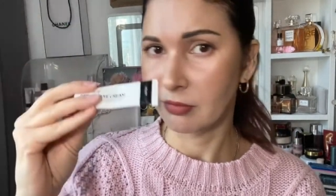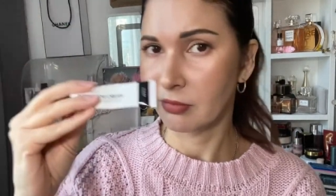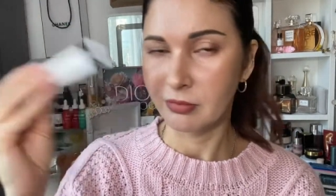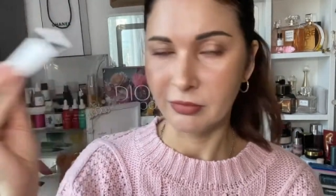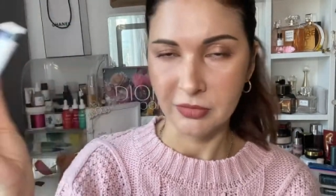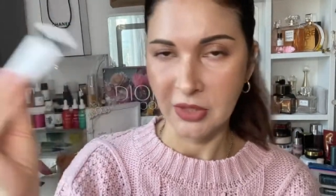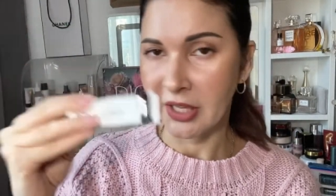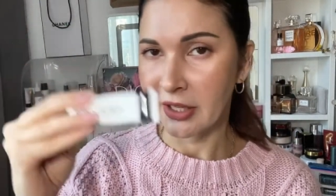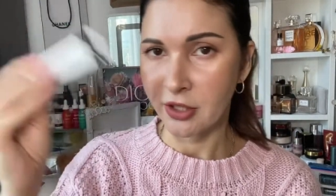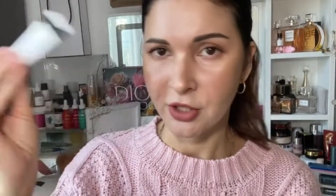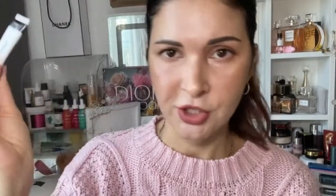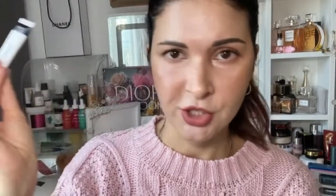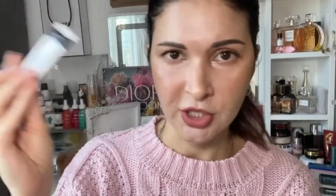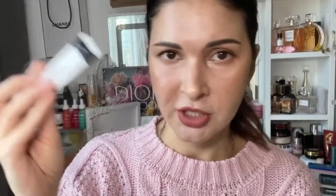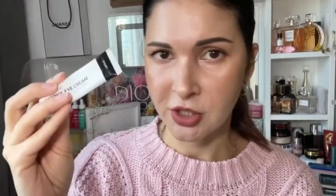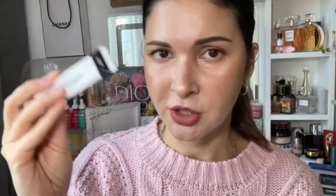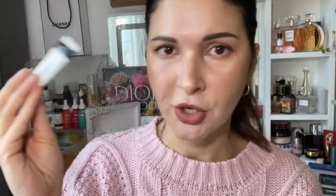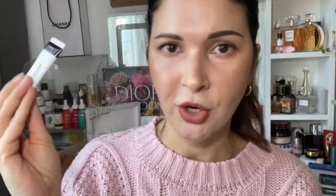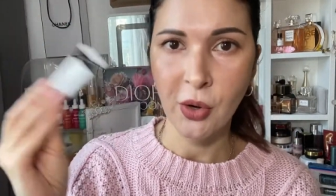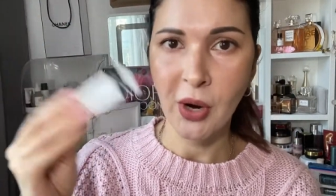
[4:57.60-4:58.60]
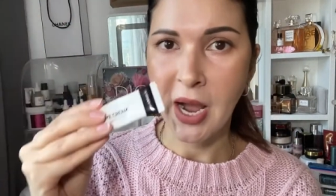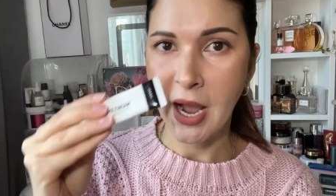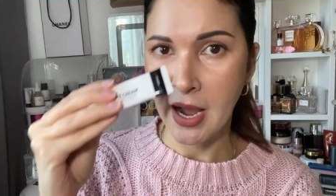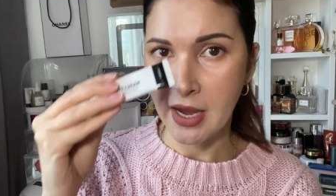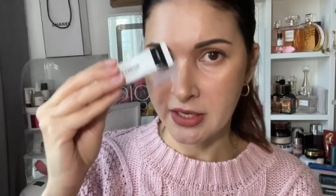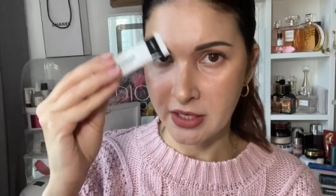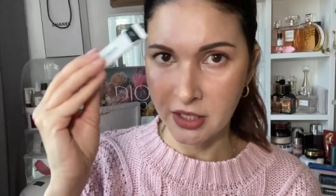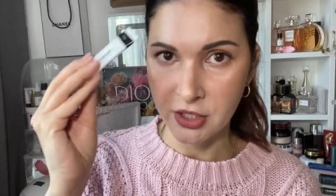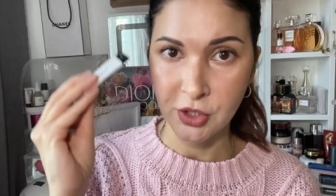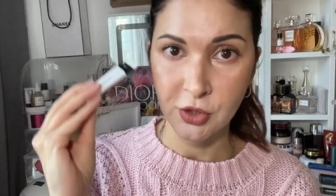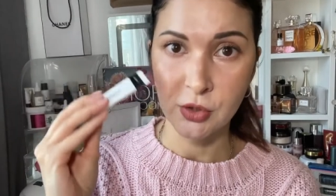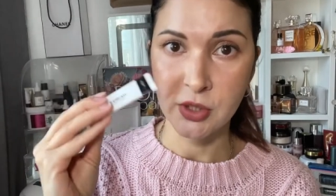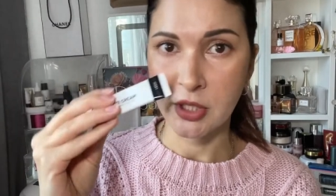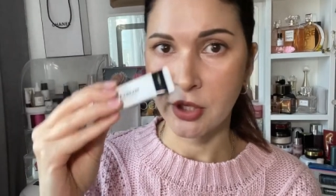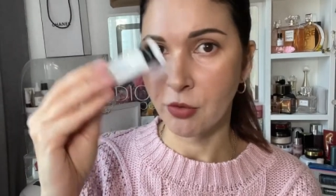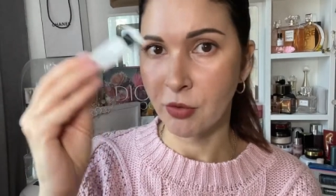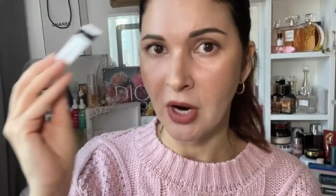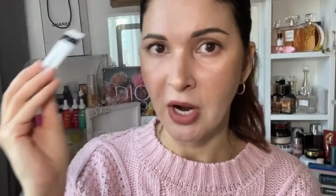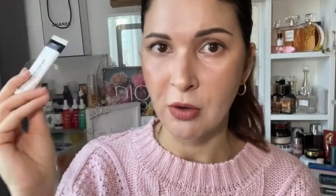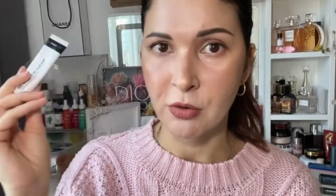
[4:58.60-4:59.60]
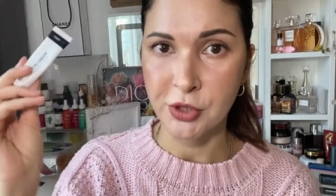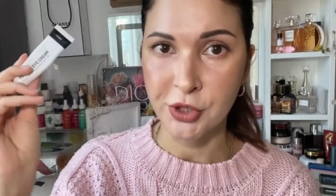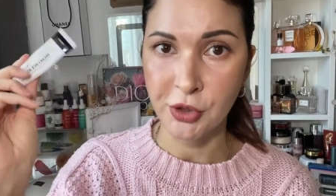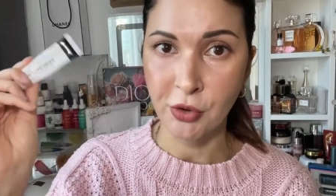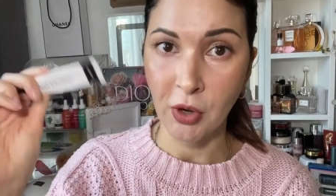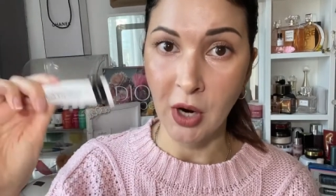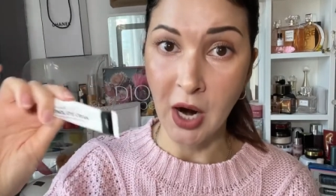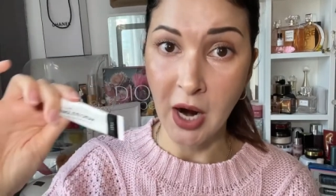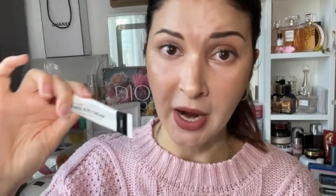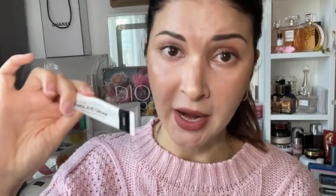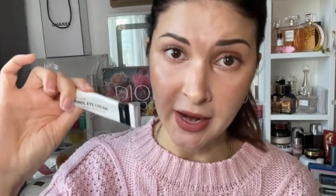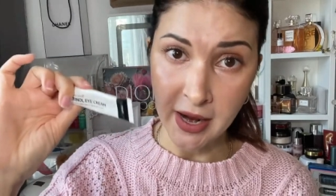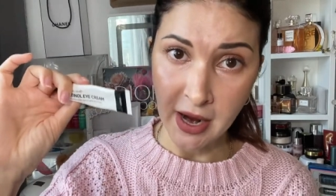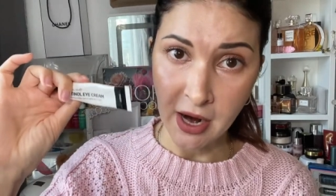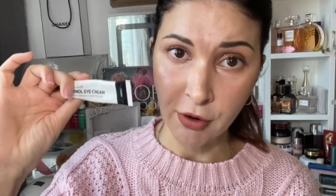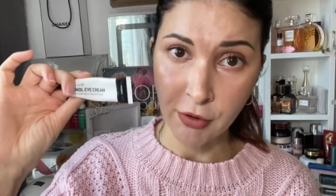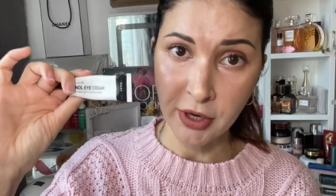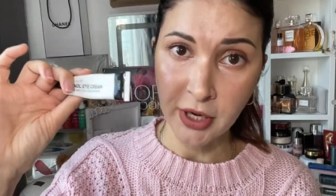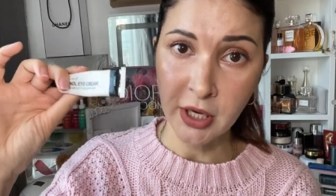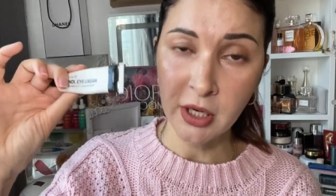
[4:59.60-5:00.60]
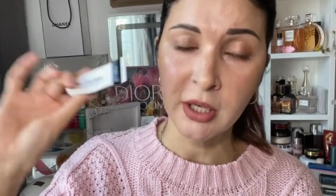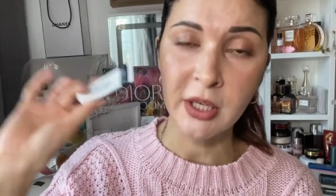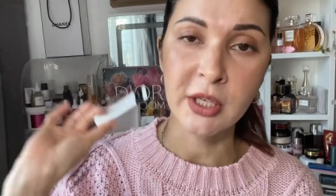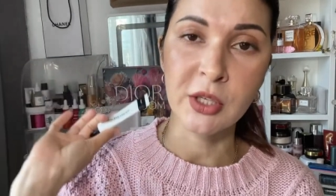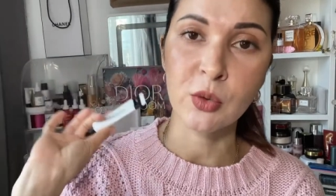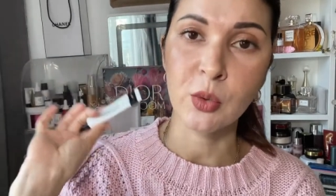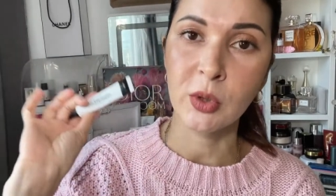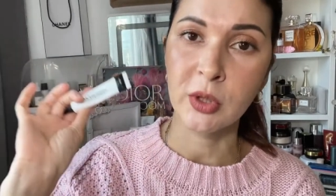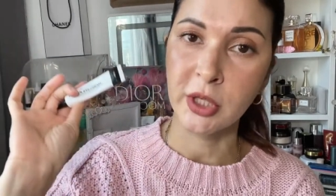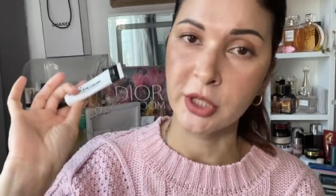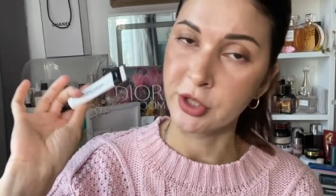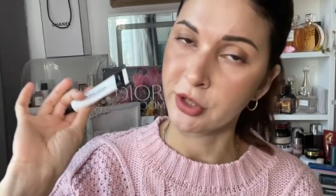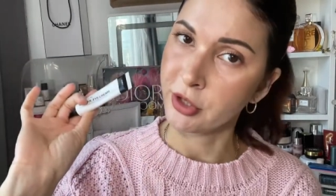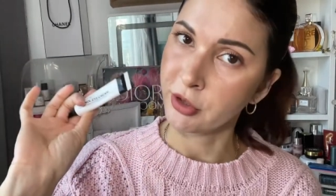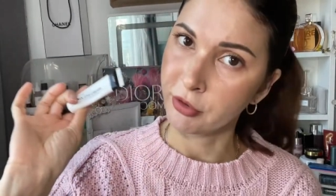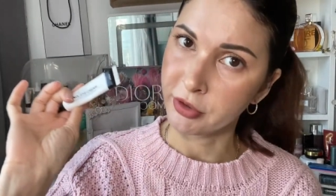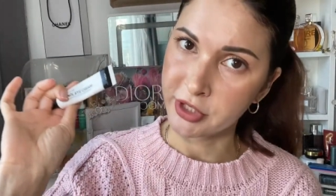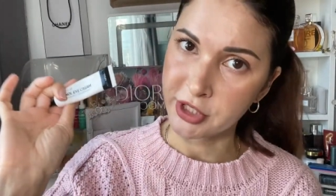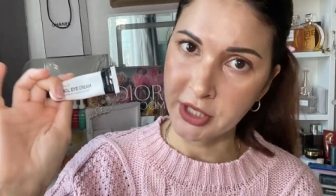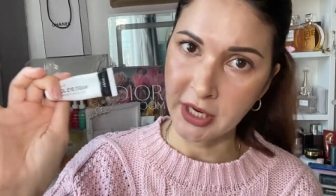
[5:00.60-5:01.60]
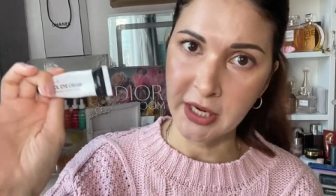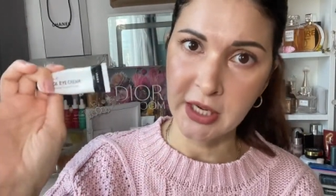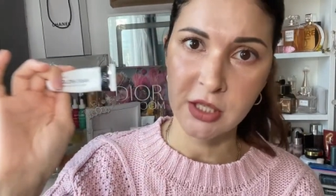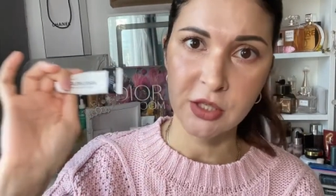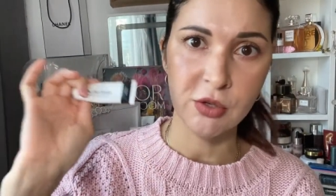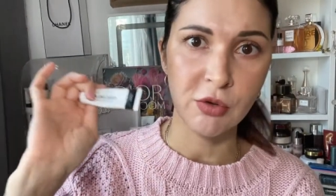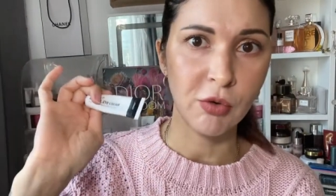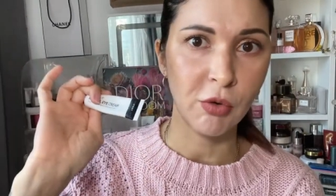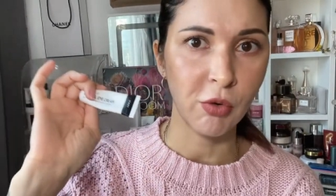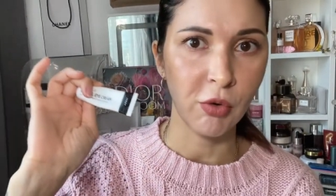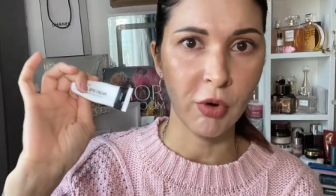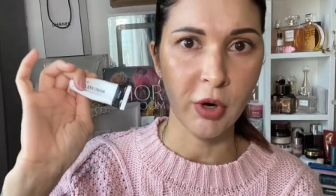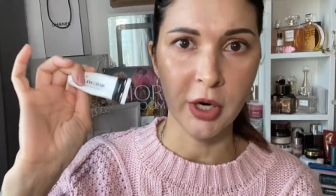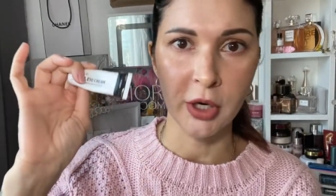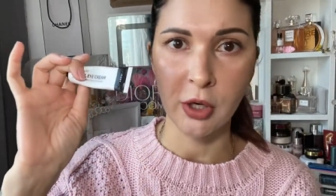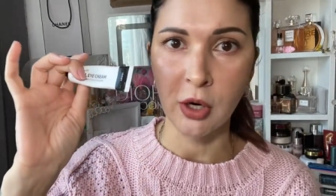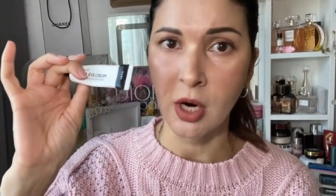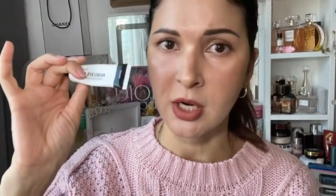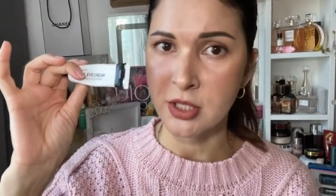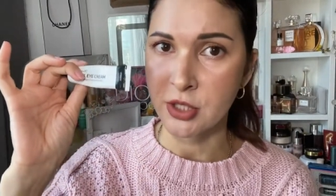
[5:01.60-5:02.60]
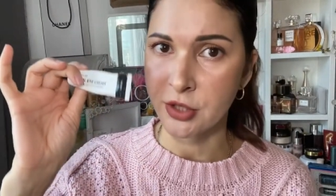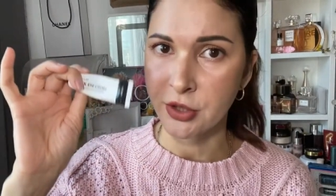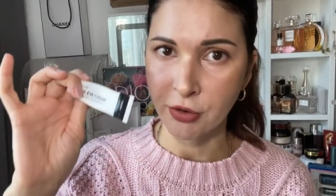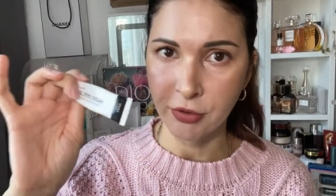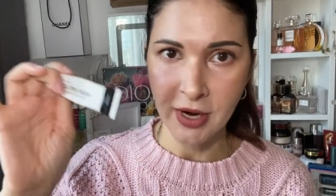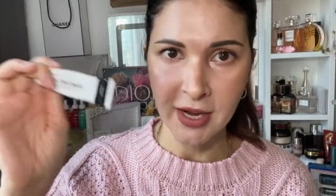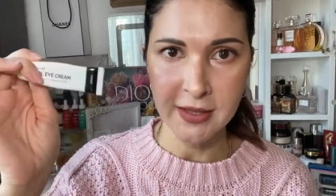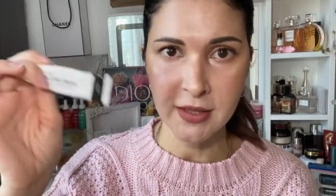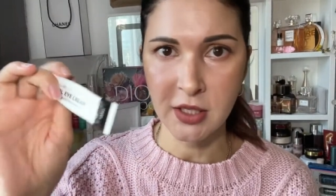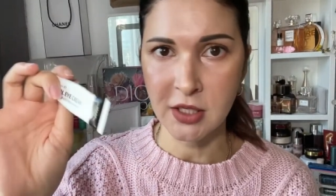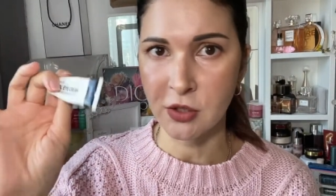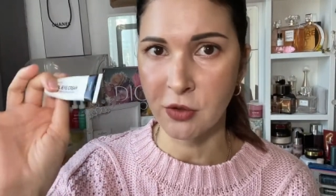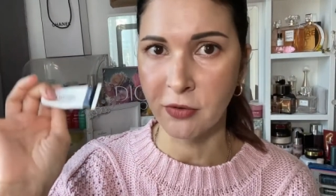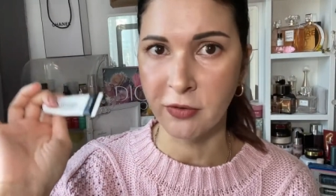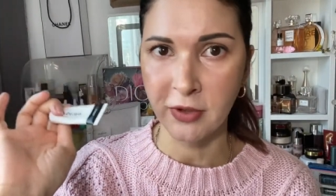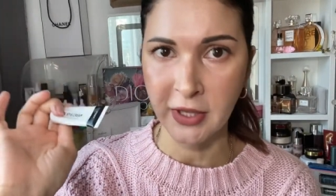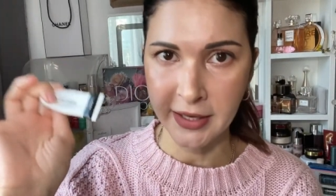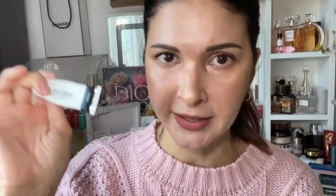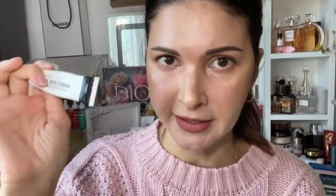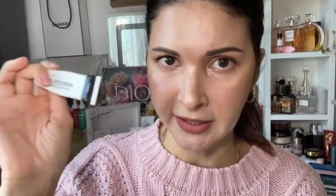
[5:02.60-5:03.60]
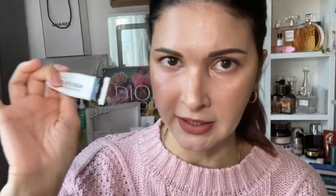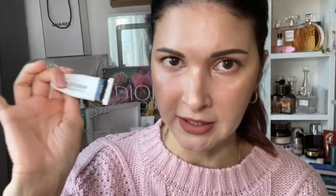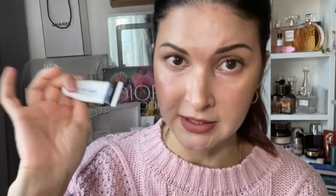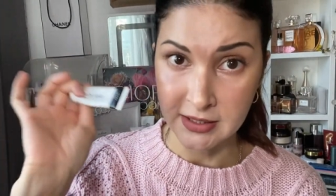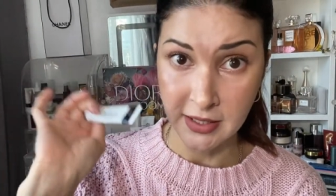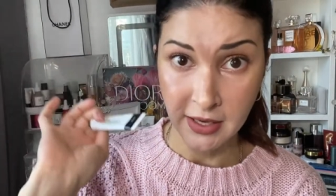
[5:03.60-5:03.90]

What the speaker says: like just go ahead and use it around your eye area. It will not irritate or cause any redness or flakiness